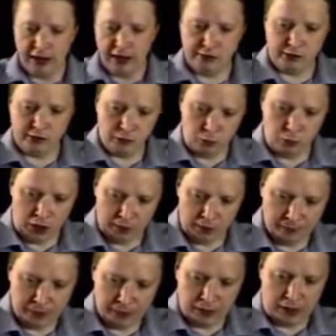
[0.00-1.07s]

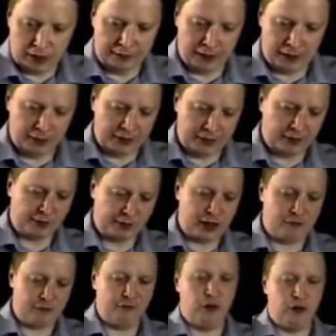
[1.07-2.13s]
ac1, and now we get this
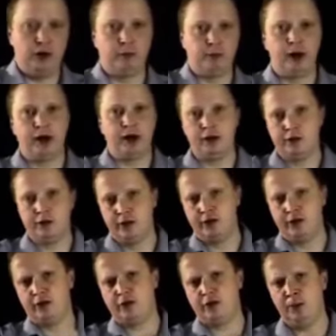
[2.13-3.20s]
f5 break in. So
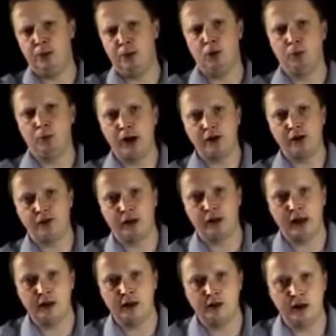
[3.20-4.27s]
this is a typical break for the
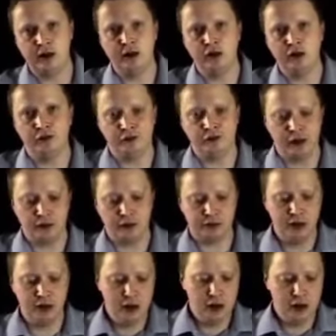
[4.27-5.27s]
king's Indian defence.